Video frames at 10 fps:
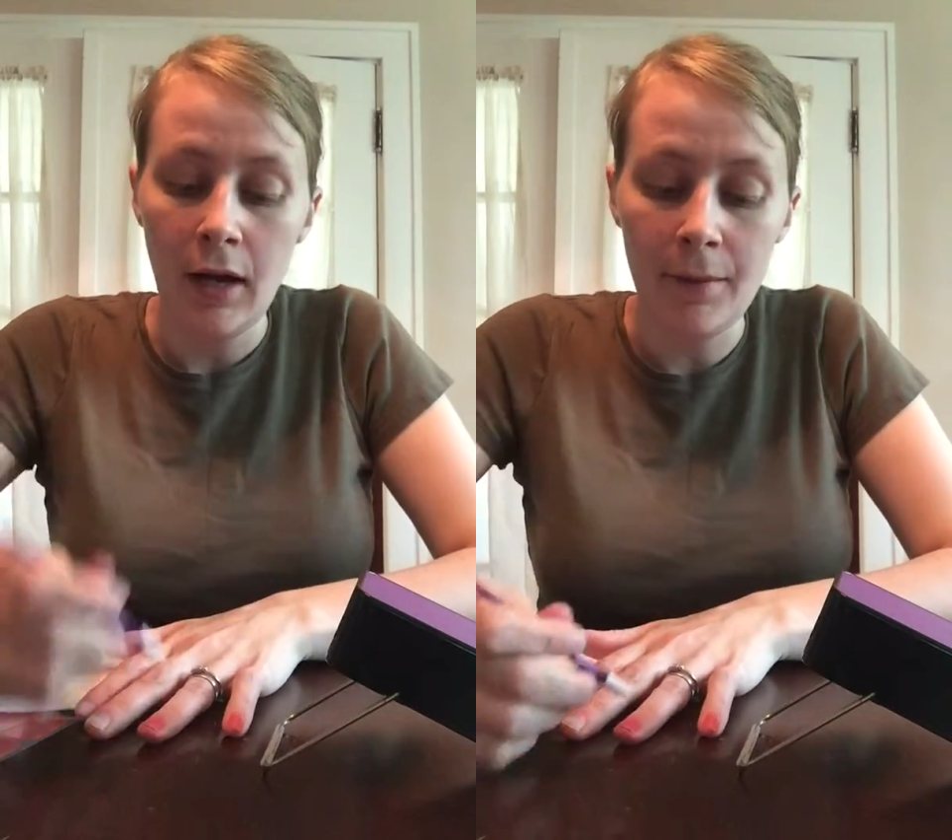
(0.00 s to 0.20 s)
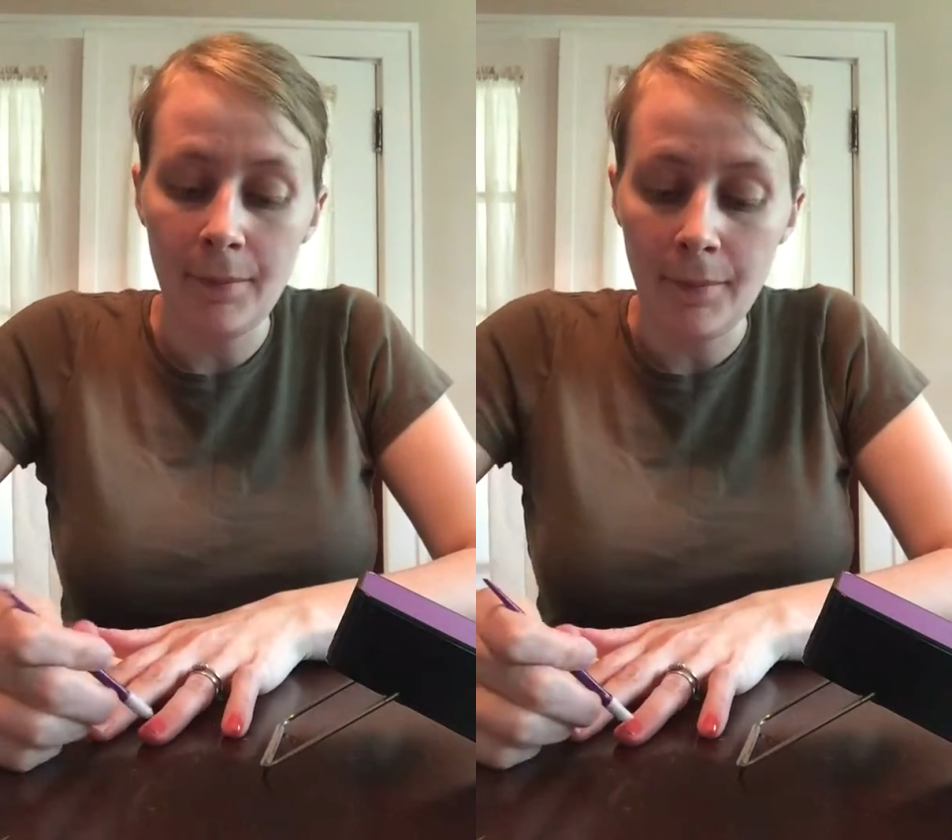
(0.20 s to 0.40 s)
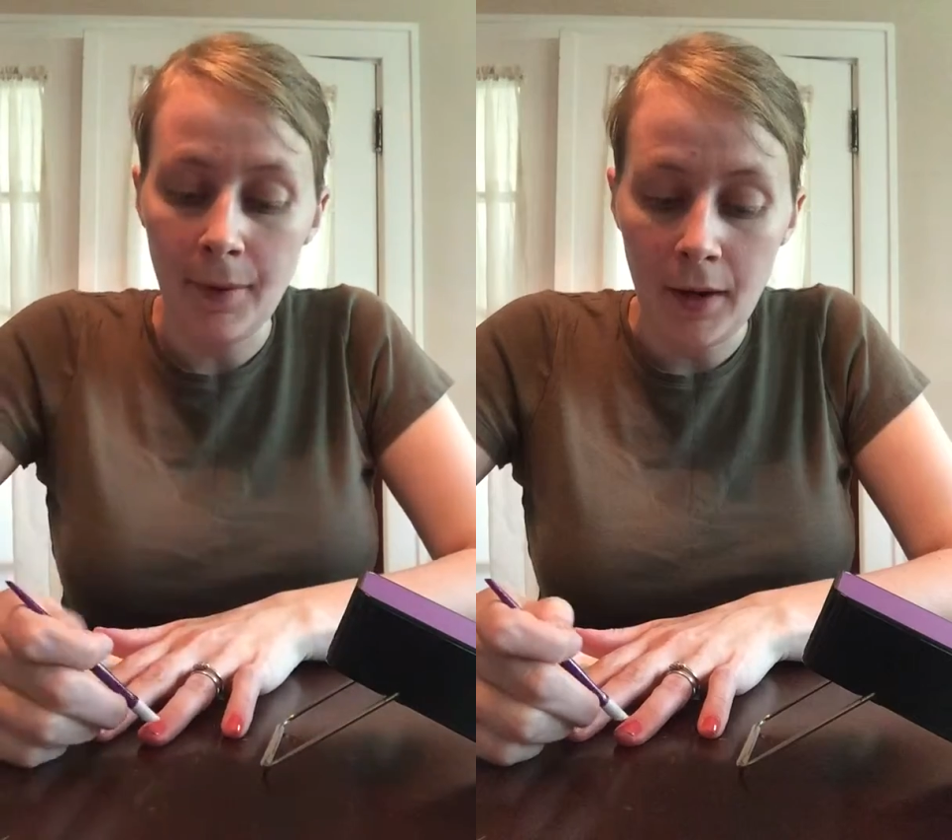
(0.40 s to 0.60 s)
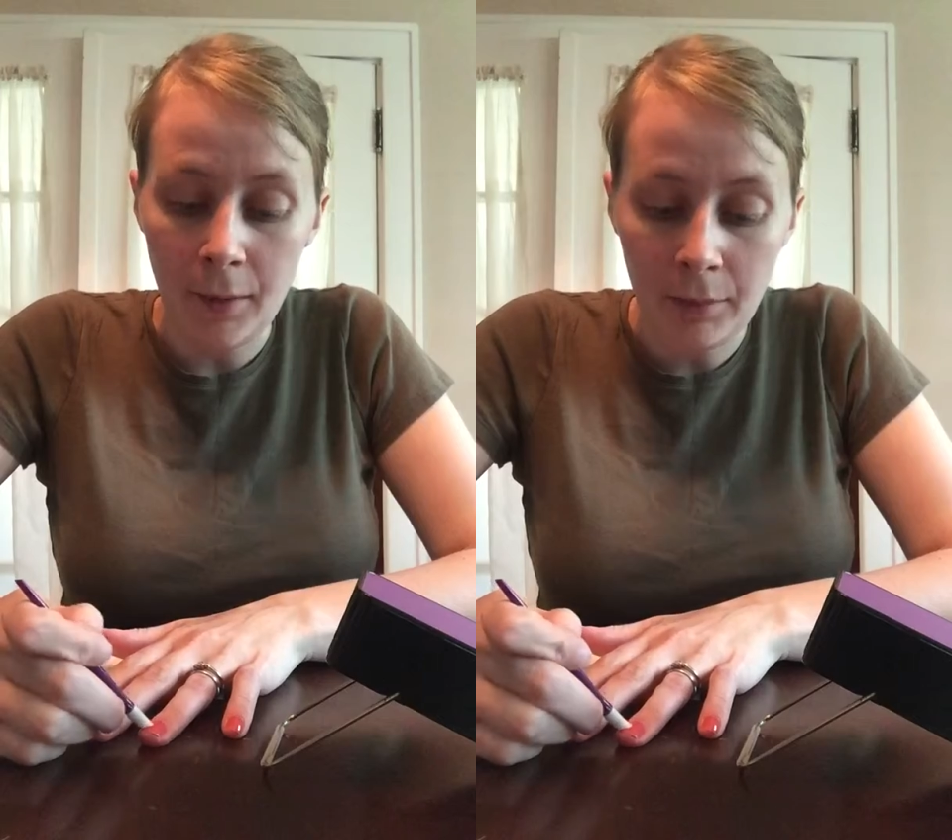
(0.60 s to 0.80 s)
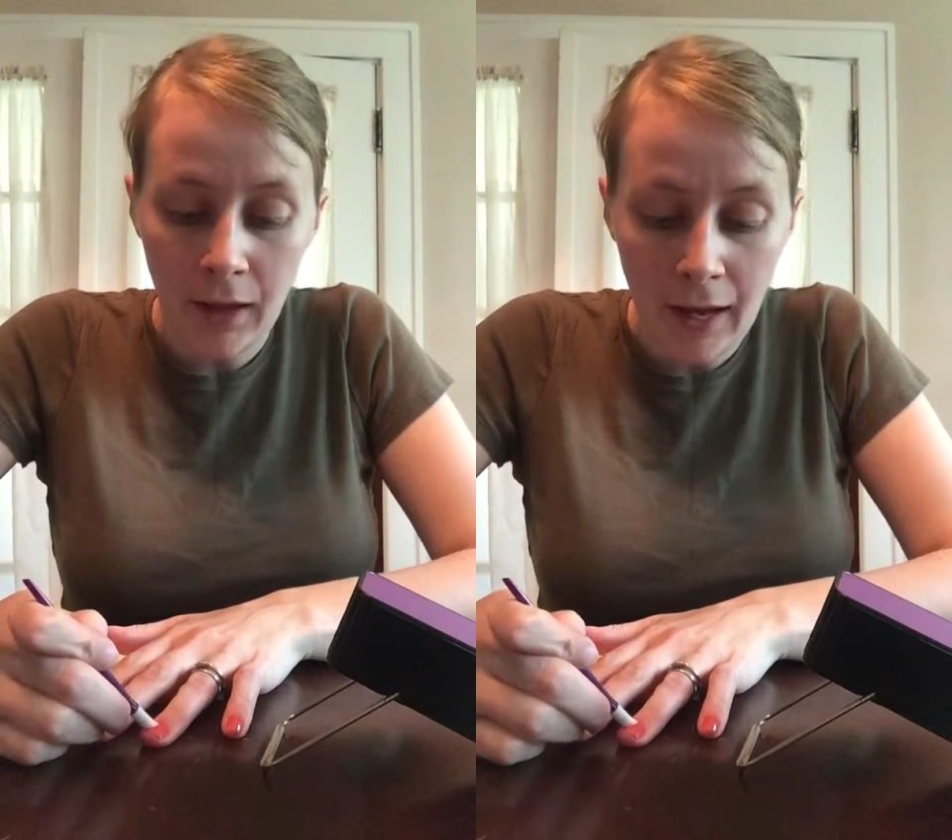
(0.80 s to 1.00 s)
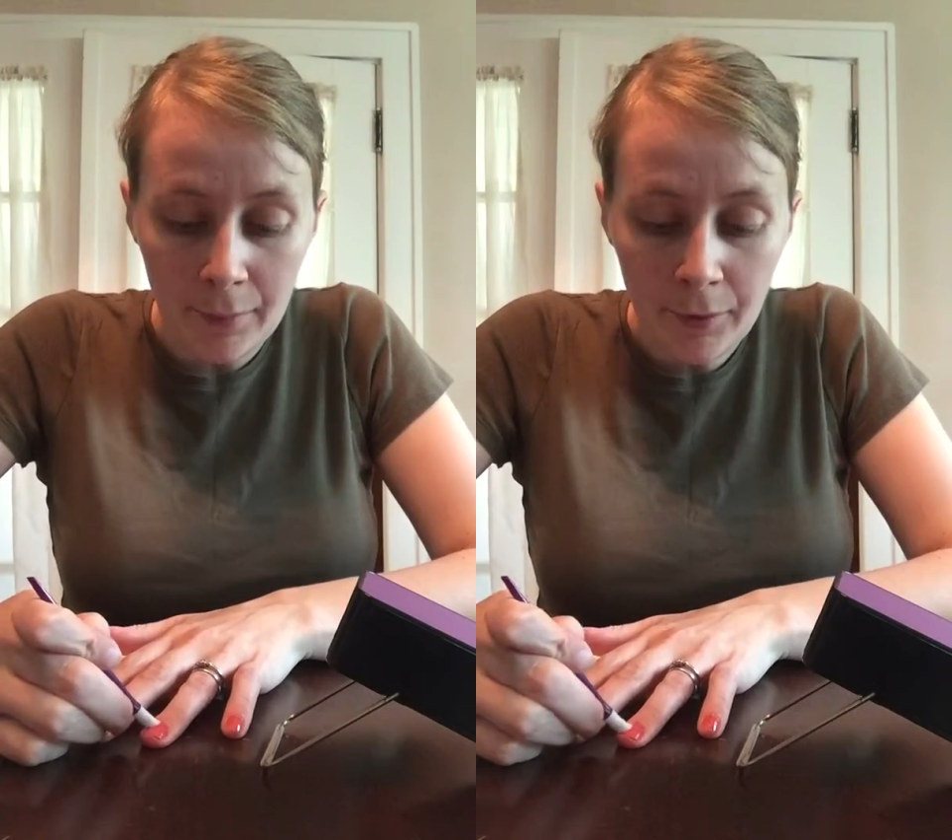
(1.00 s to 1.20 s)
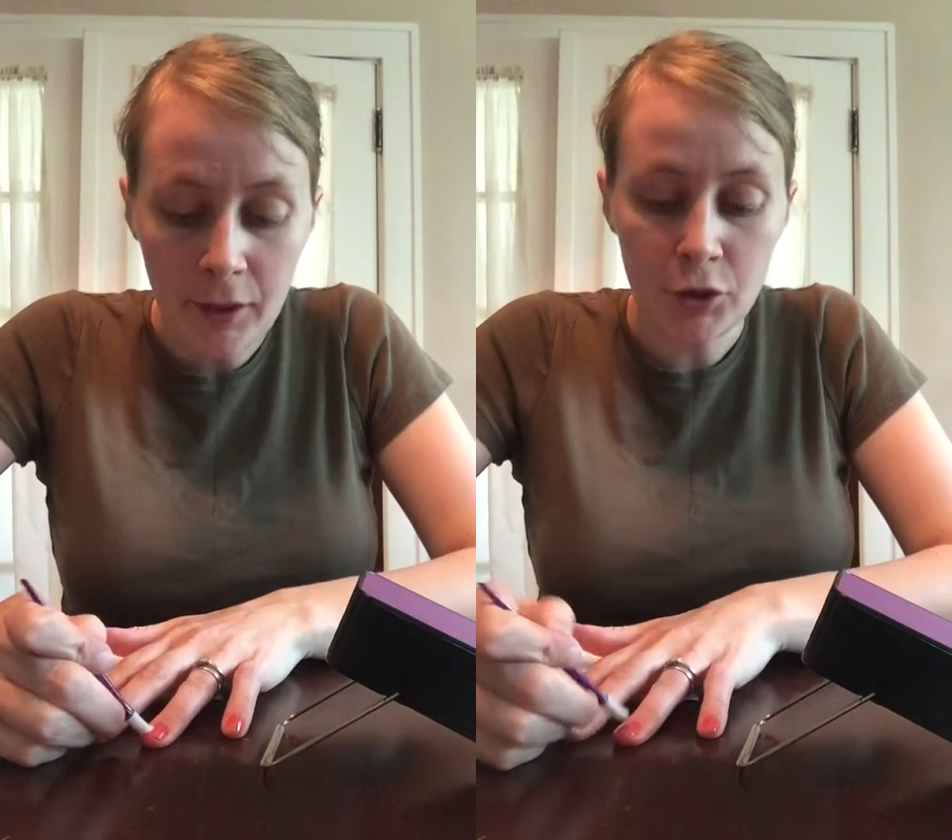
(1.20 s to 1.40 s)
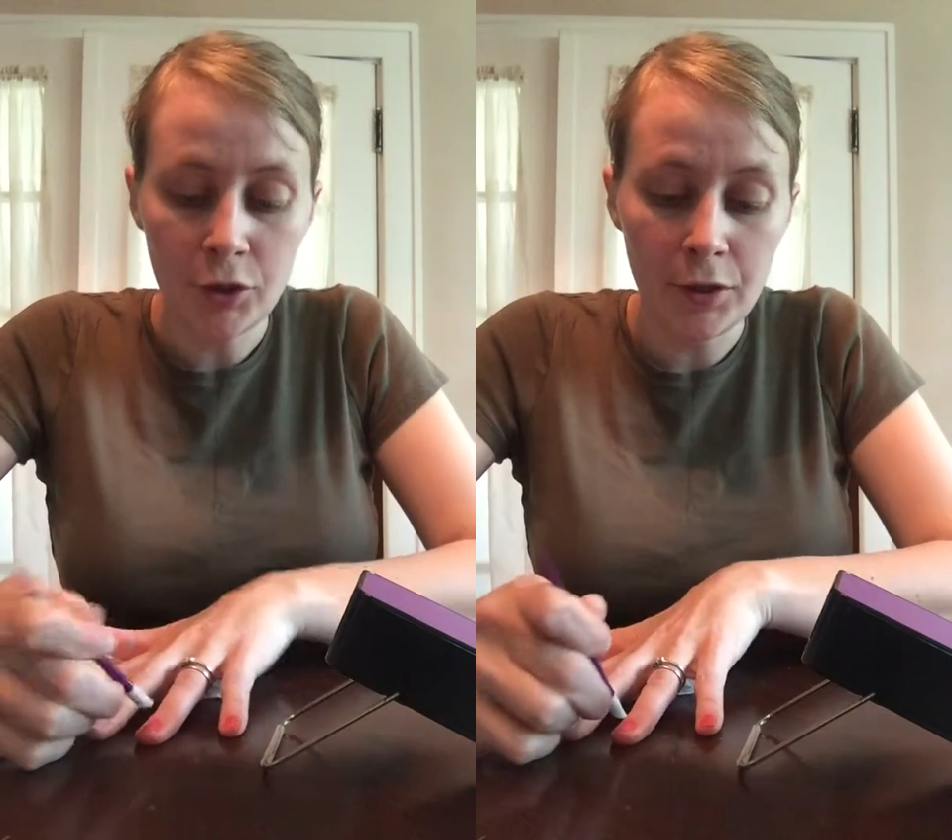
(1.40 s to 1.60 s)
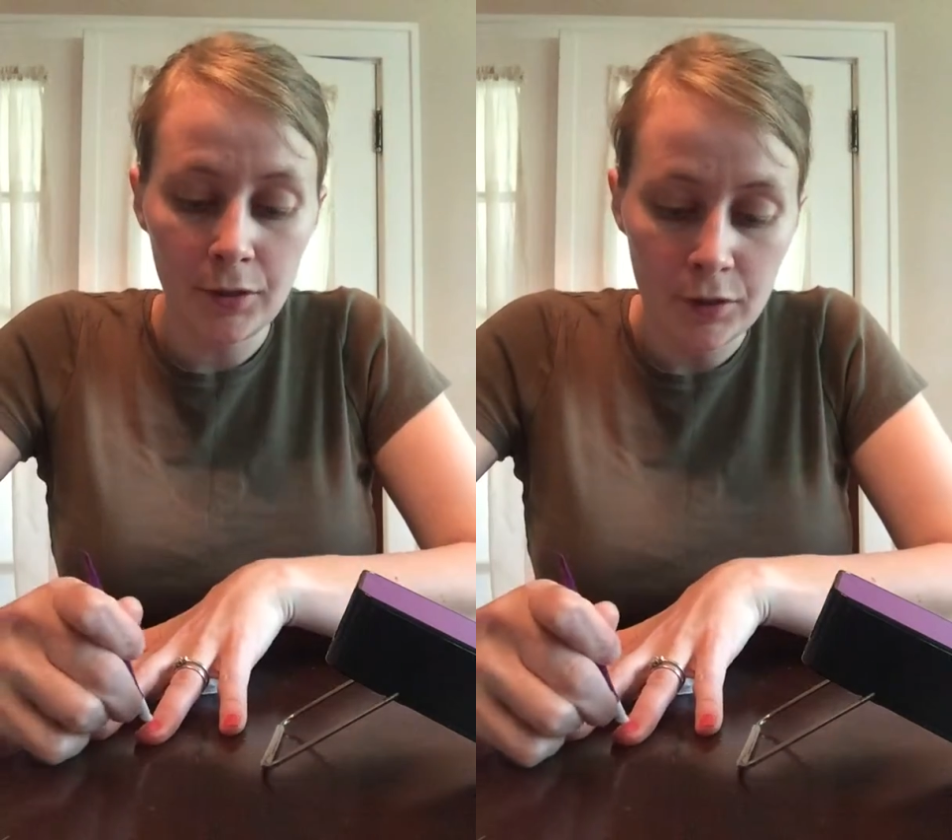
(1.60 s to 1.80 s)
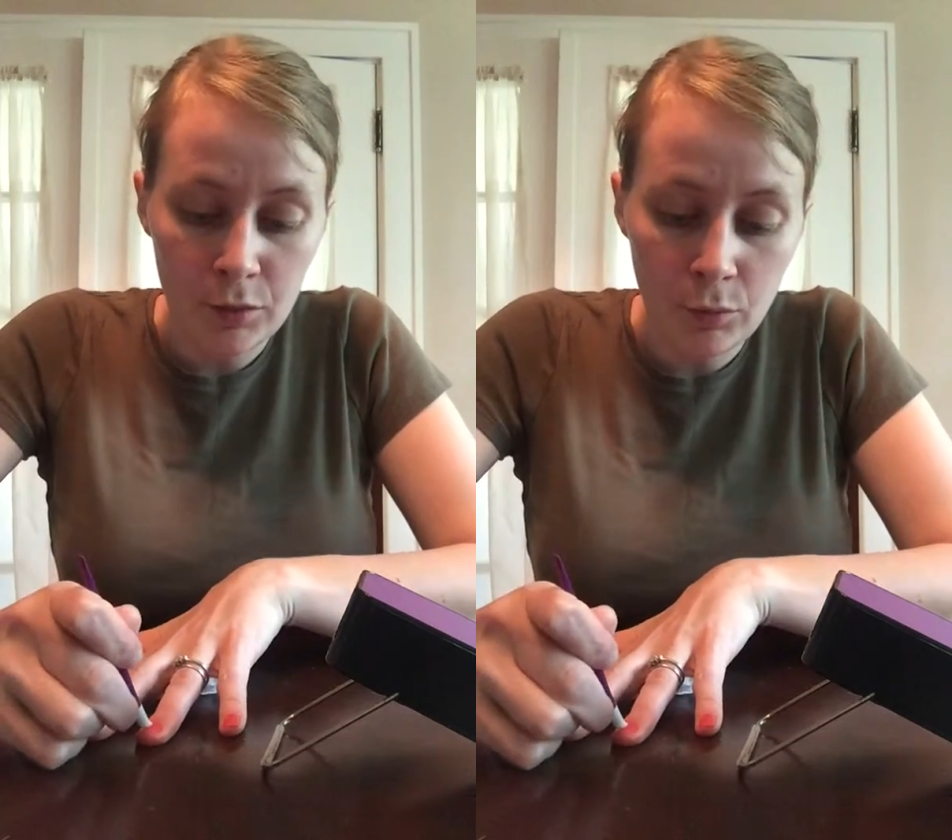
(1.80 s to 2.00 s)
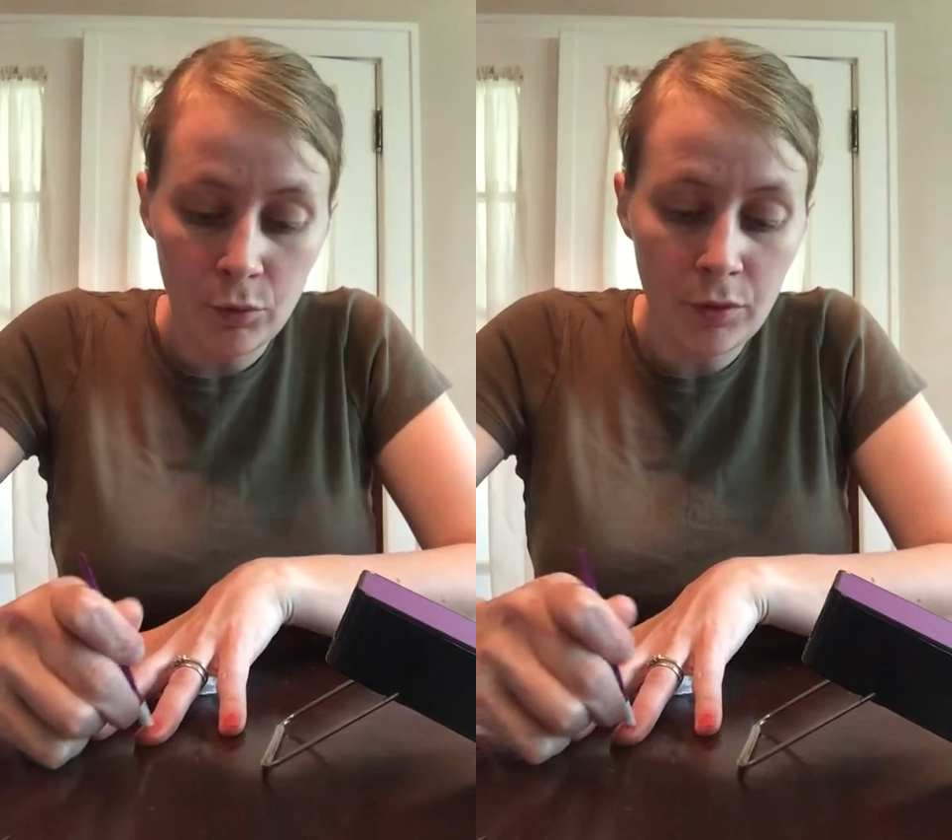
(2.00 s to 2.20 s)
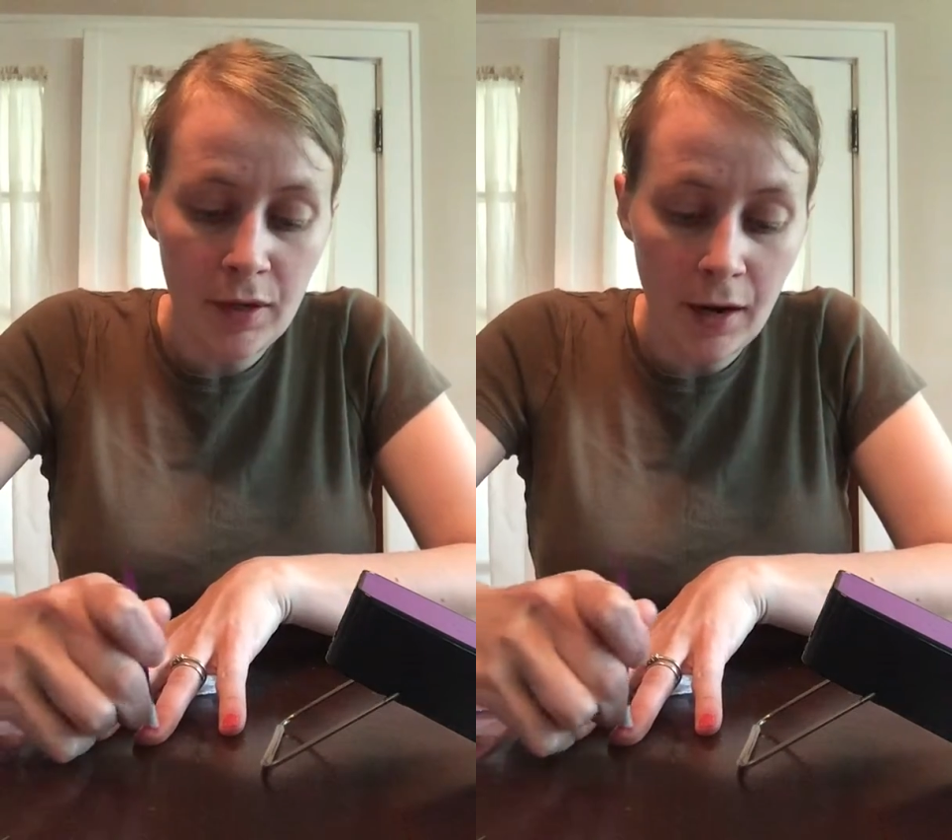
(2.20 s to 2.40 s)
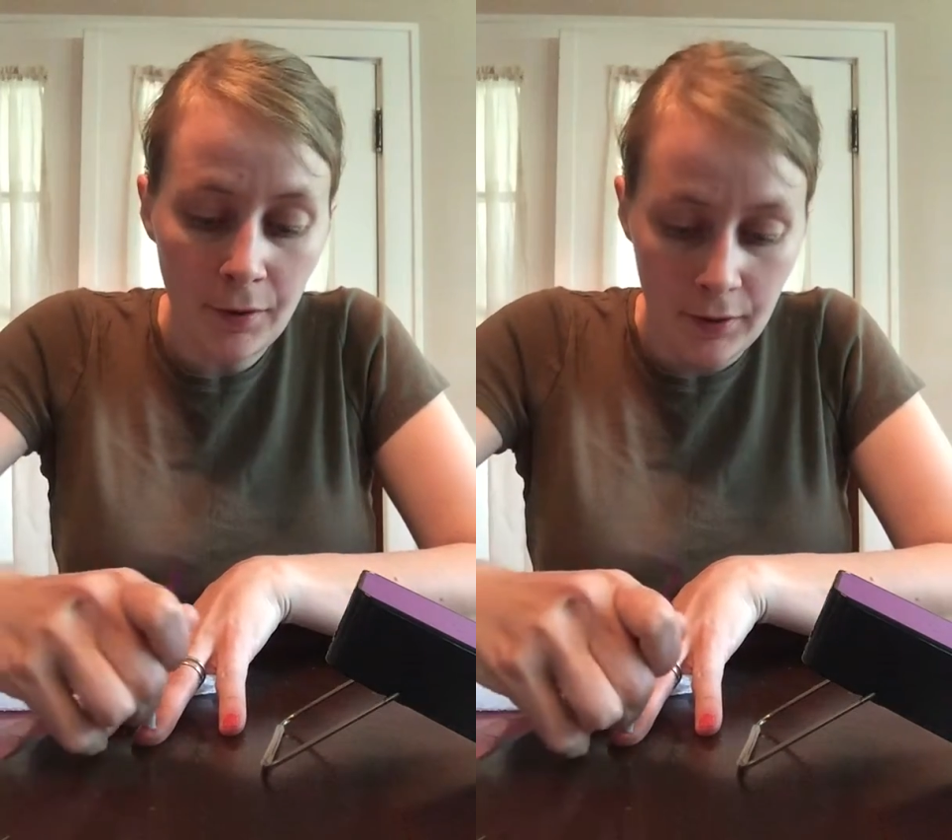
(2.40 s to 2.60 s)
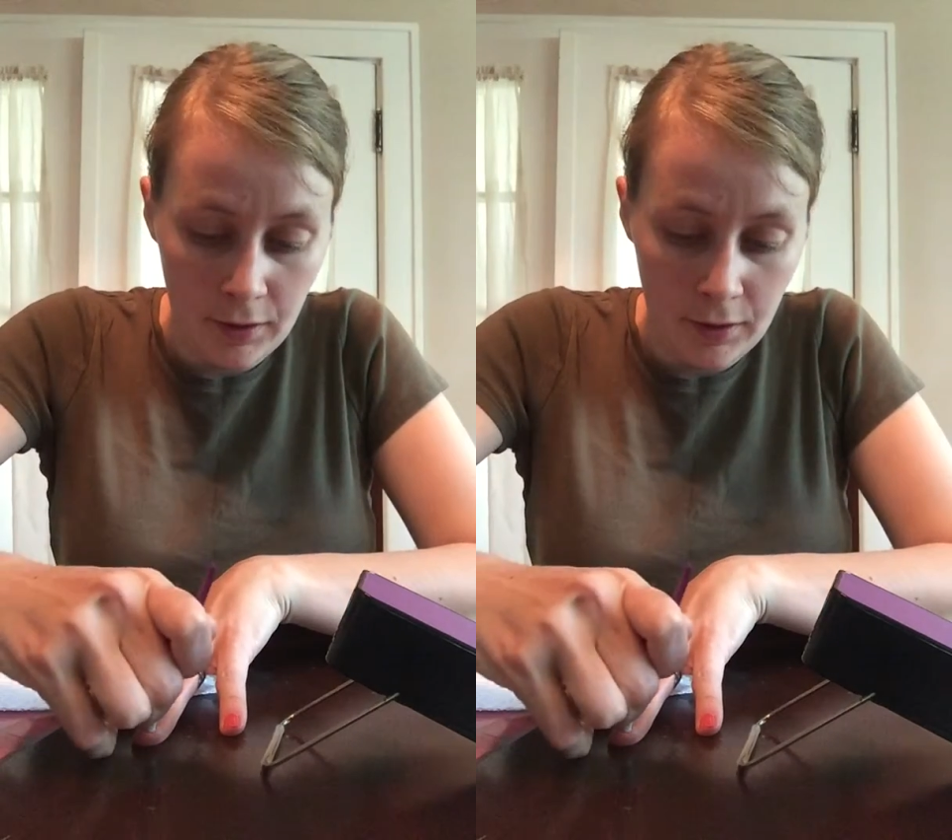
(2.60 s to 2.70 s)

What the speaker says: and apply pressure and smooth it out